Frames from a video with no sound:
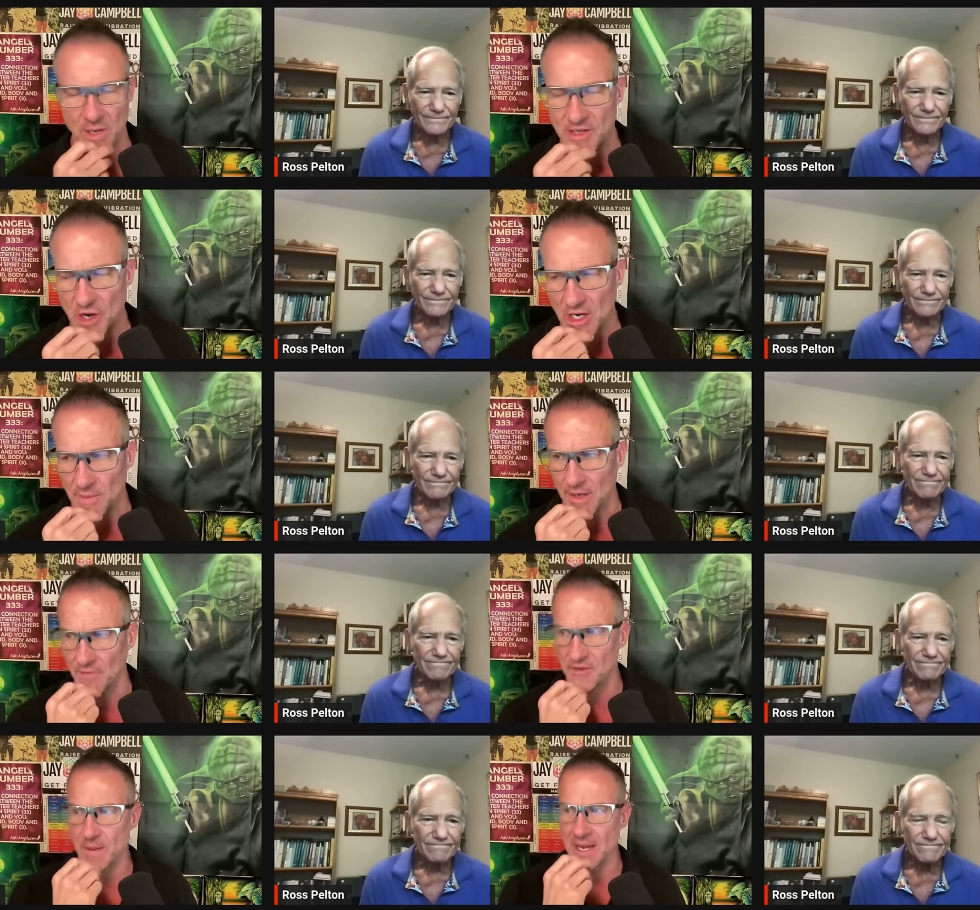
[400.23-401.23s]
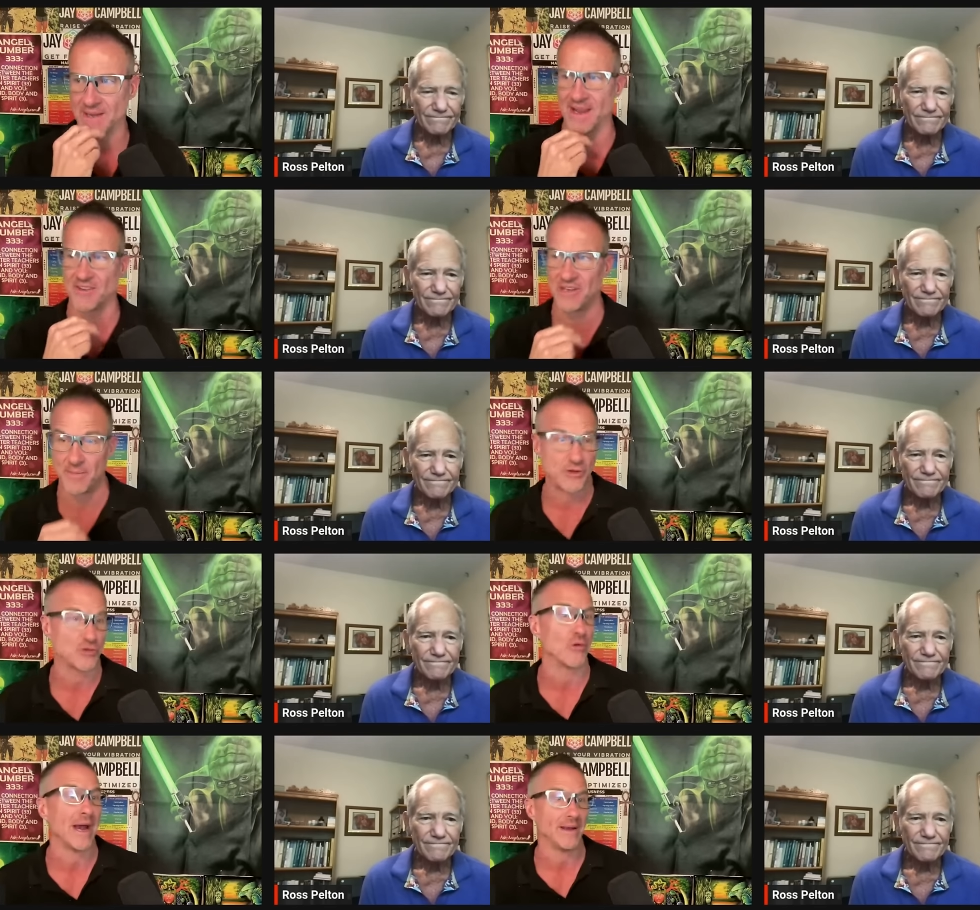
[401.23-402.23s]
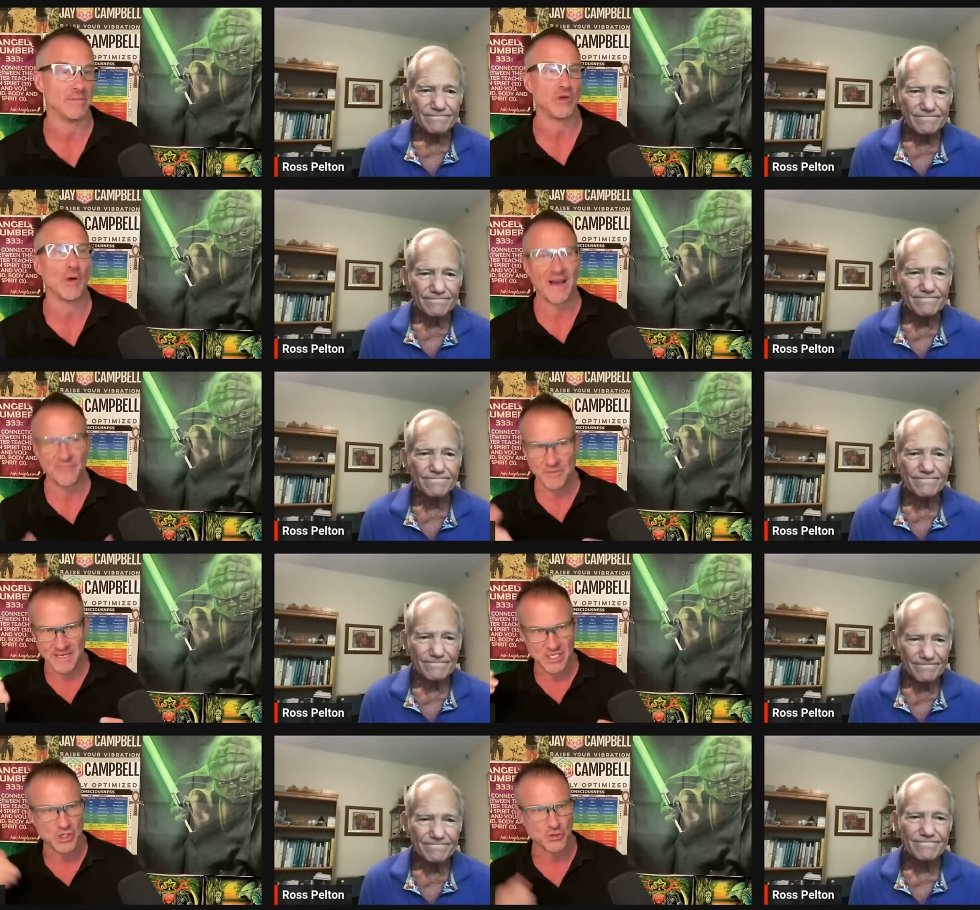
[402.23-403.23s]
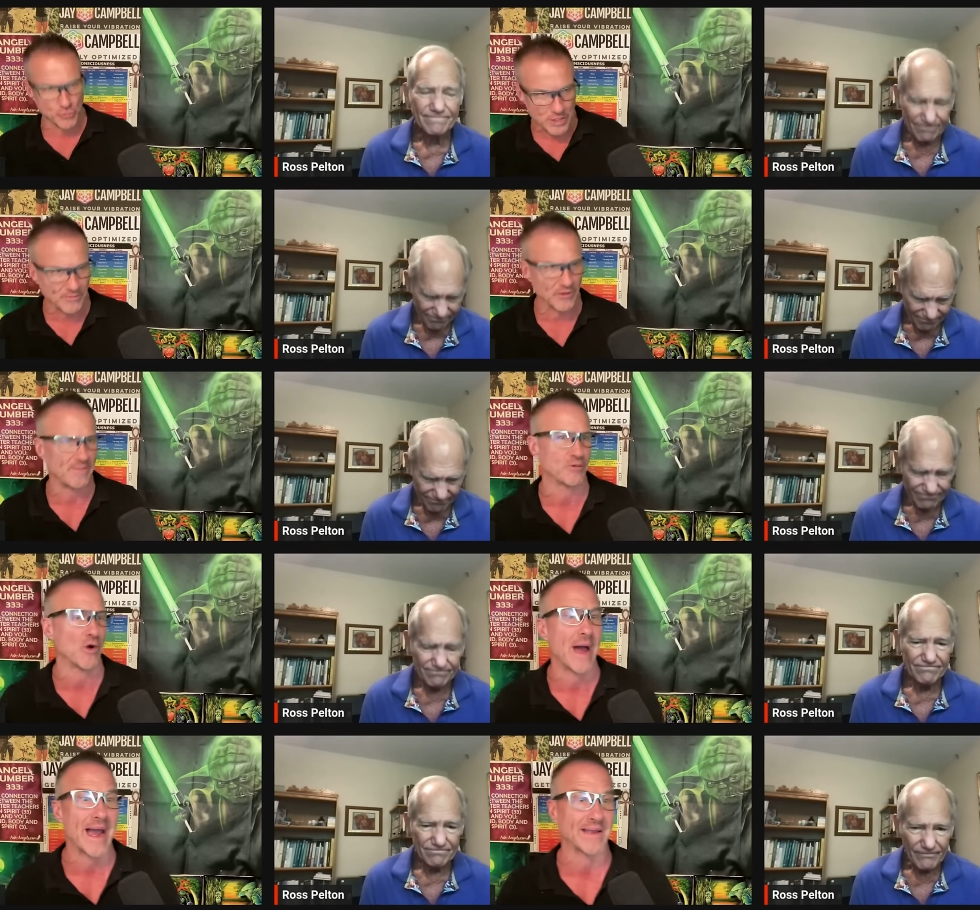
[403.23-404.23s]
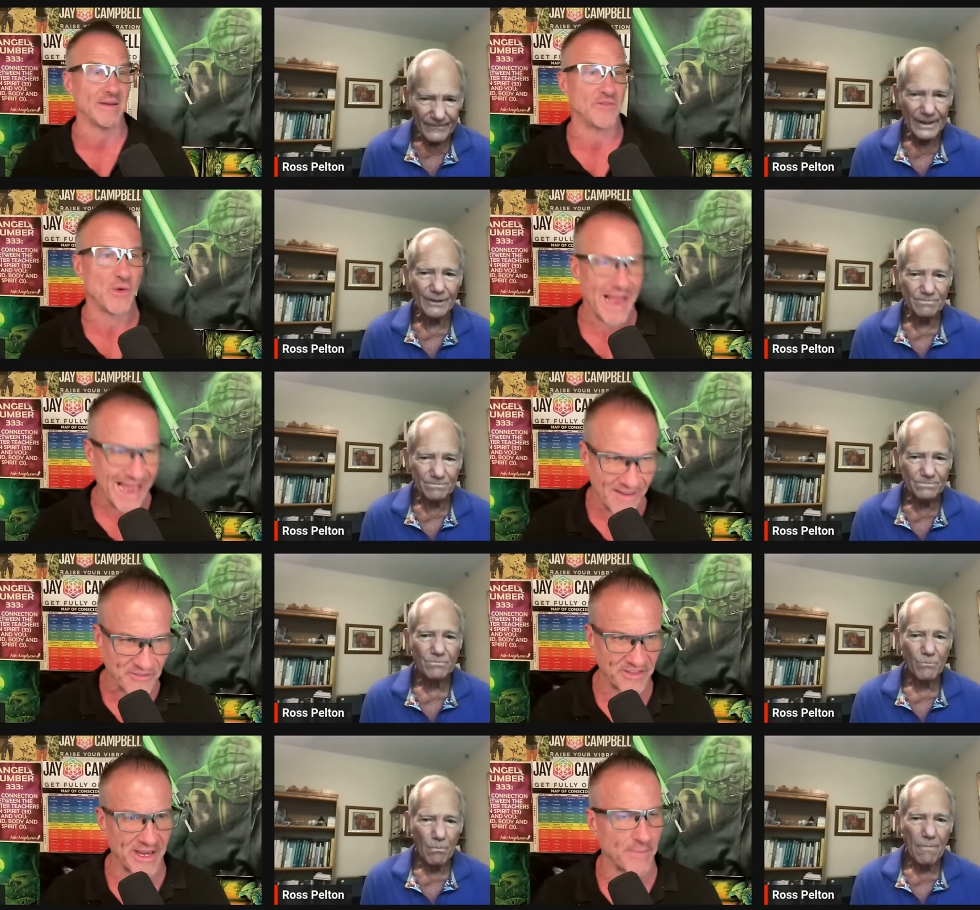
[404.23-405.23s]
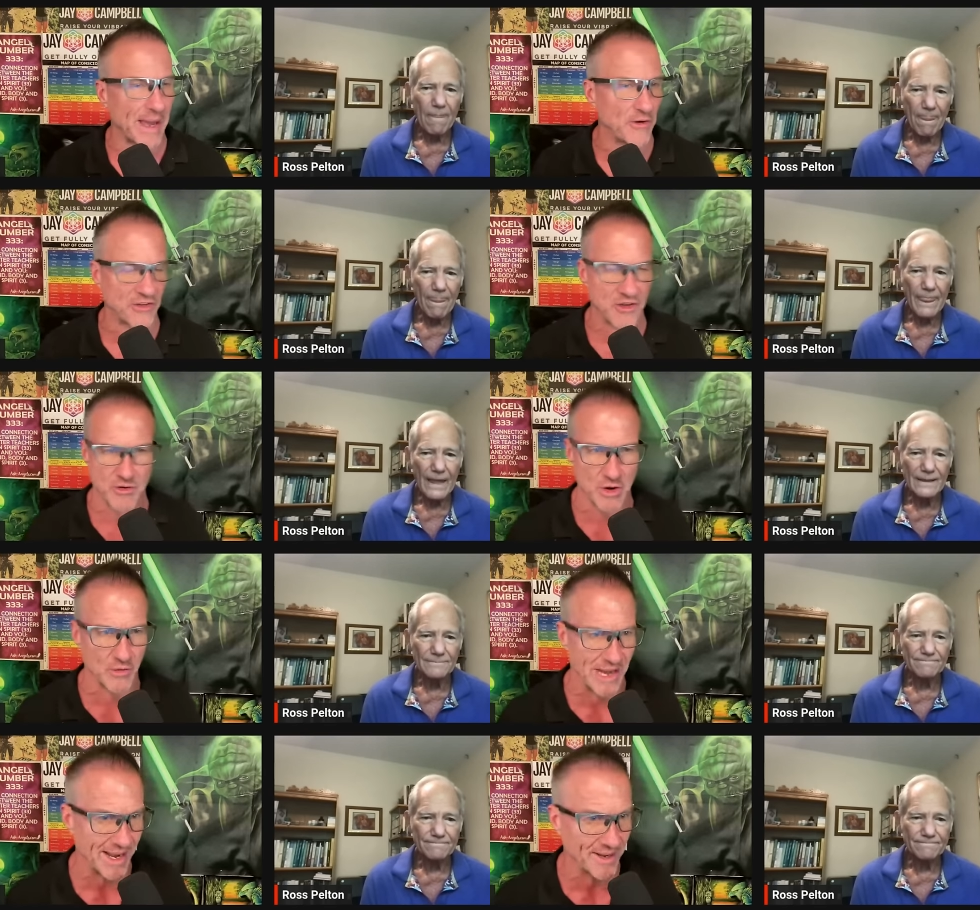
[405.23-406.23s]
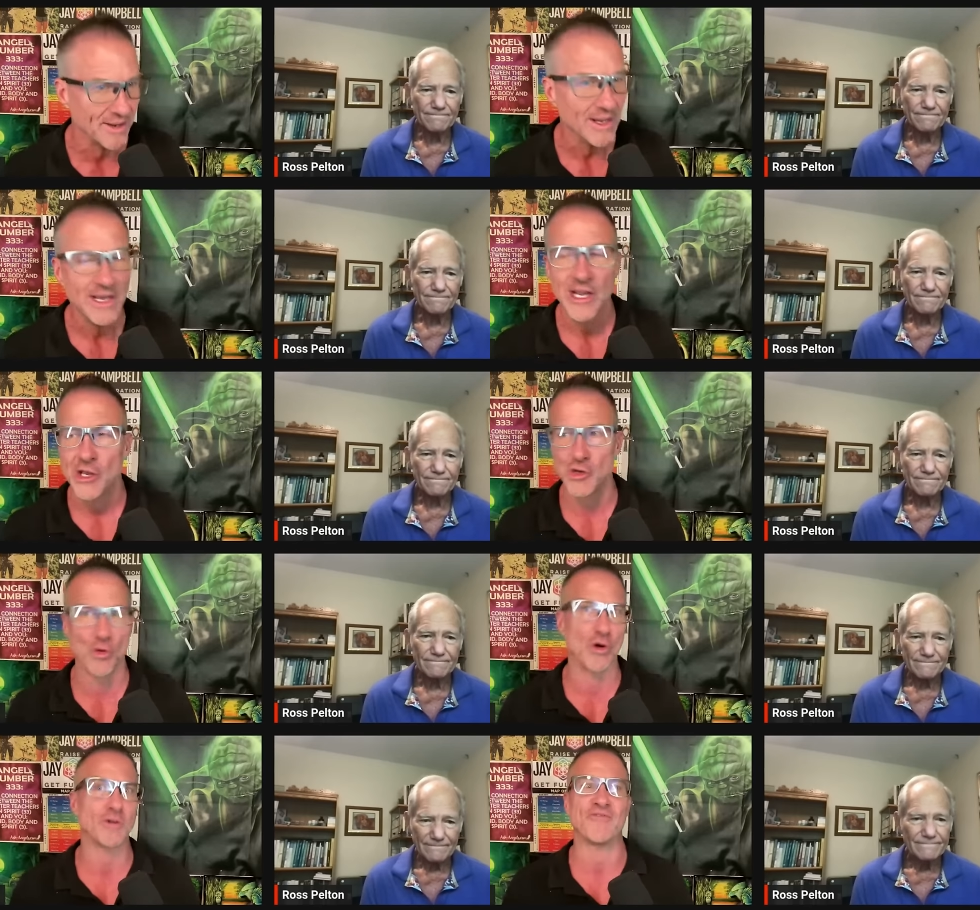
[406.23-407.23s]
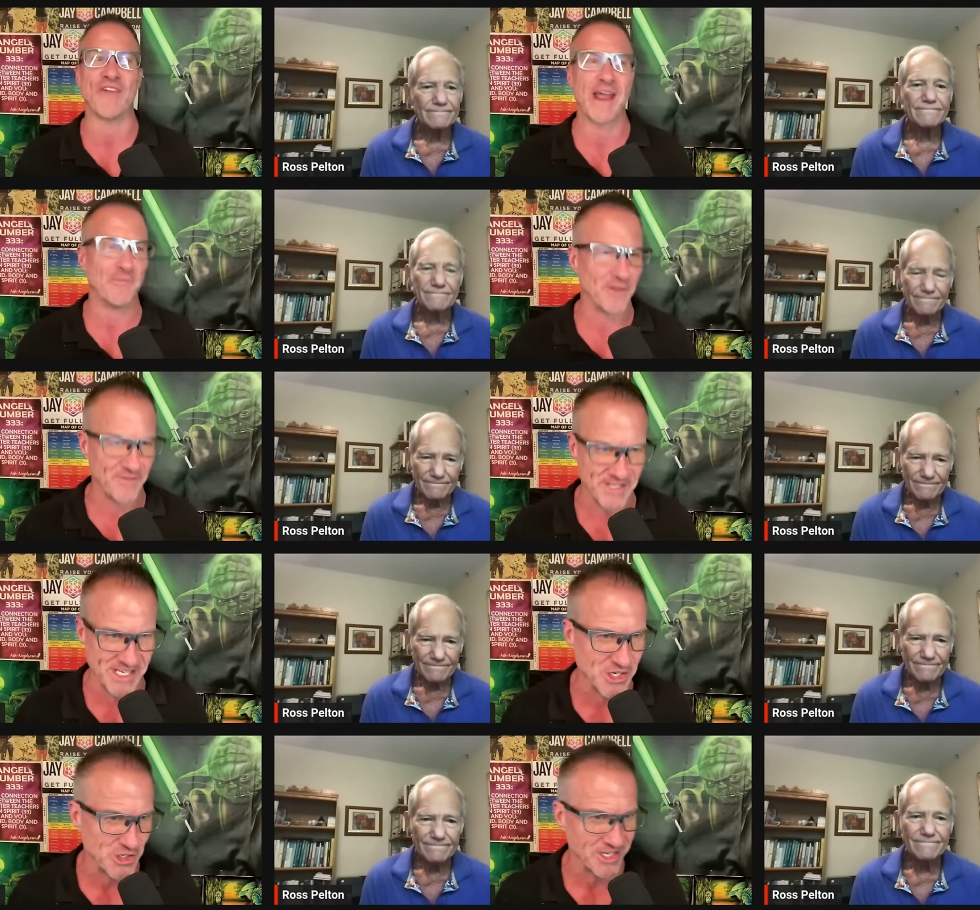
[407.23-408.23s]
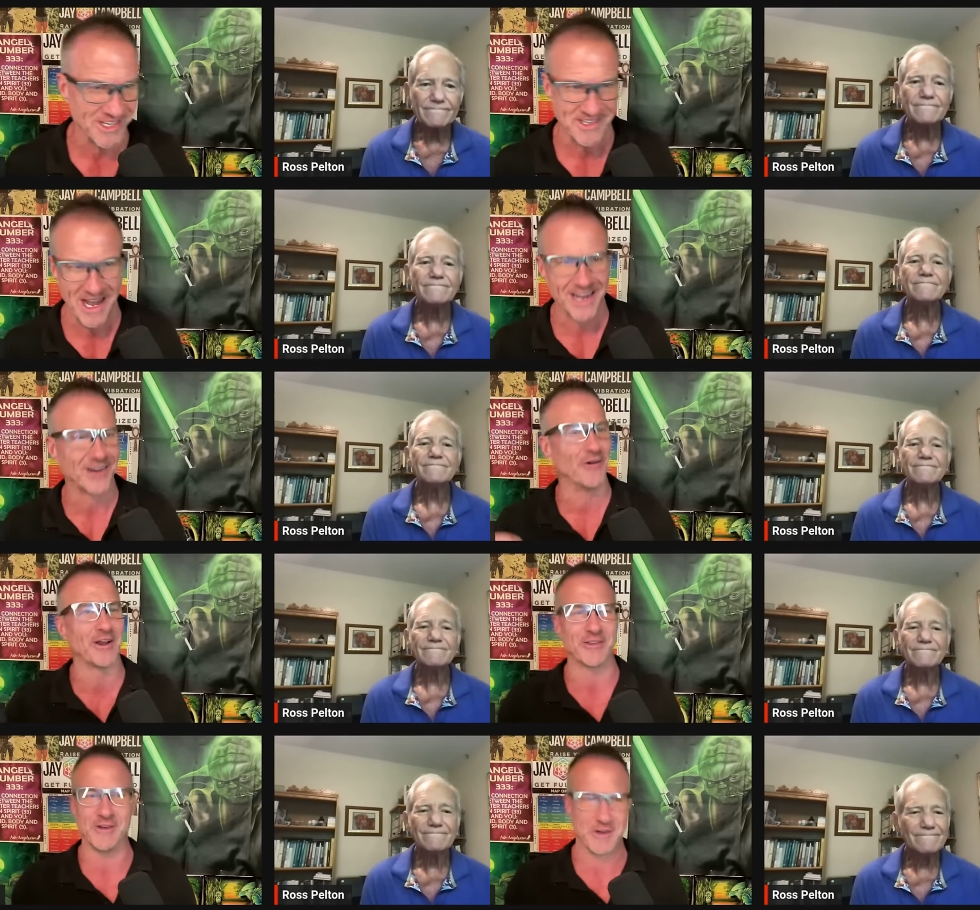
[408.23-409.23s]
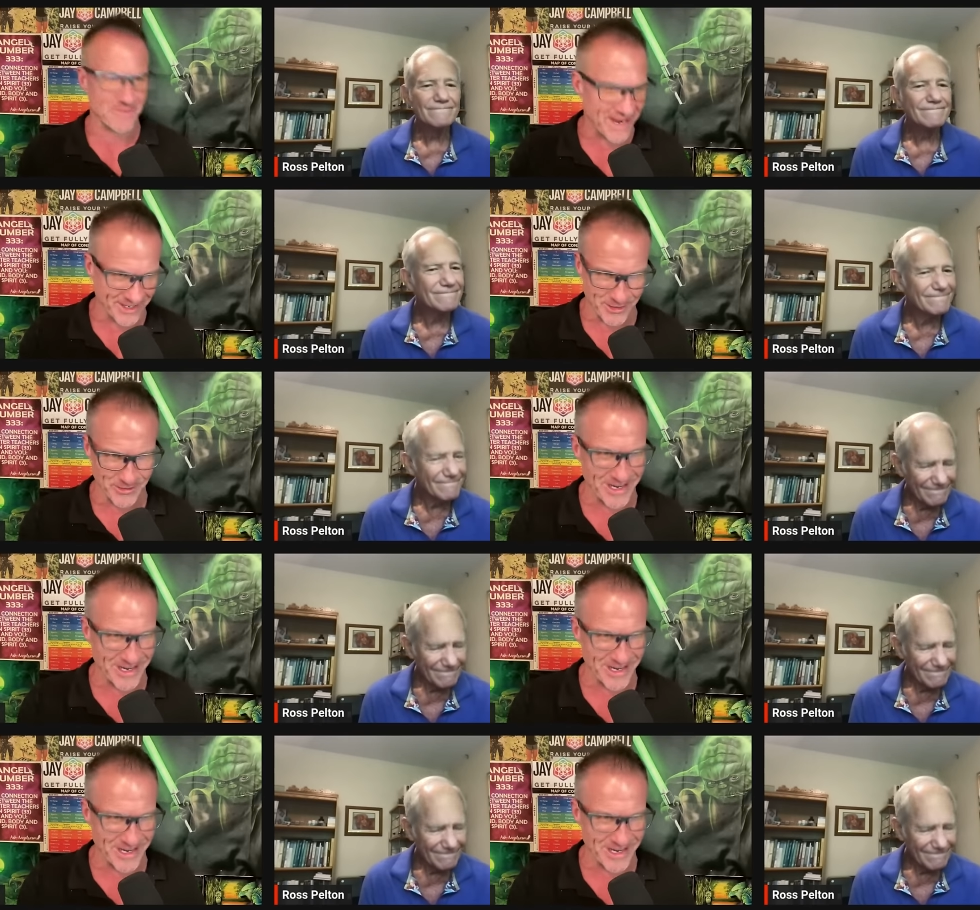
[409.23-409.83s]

Speaker 1: going to be talking about on this podcast today but you're right you have to be extremely proactive you have to take matters into your own hand your family physician is not going through your medical